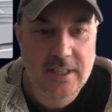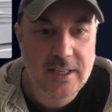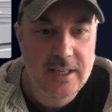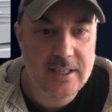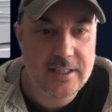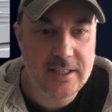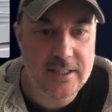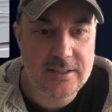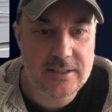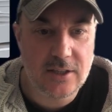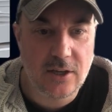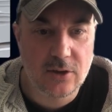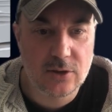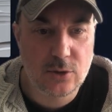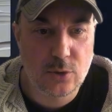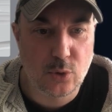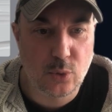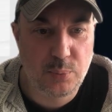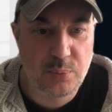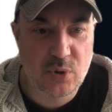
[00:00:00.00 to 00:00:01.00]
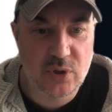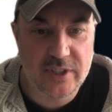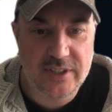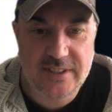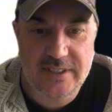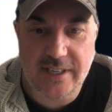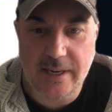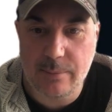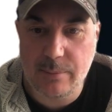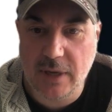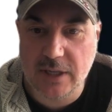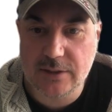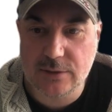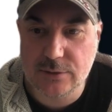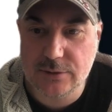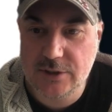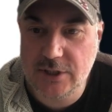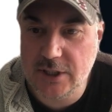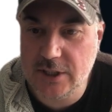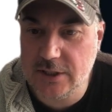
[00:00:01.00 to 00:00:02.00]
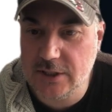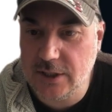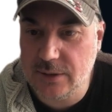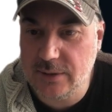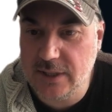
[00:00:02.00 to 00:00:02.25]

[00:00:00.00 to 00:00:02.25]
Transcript: these are like all preset models you can do.